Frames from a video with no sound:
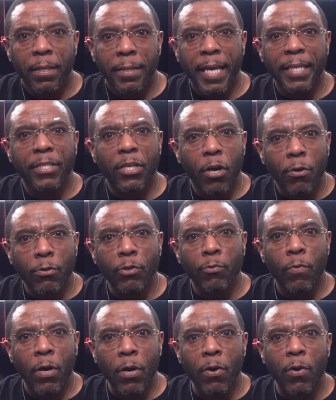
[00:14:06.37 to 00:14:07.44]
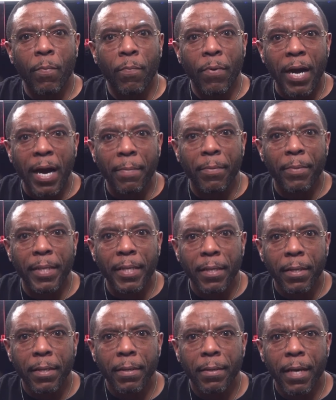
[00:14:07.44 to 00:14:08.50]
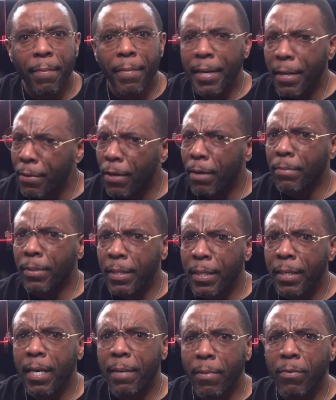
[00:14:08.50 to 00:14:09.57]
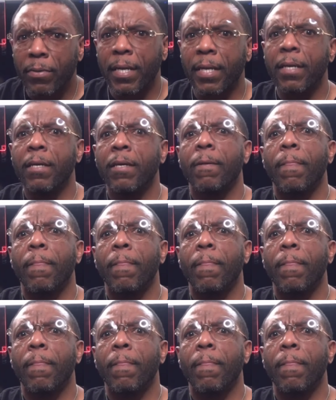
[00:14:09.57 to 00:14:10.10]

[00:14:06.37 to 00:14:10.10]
That turned you on probably. I mean, you know what I'm saying? Come on now.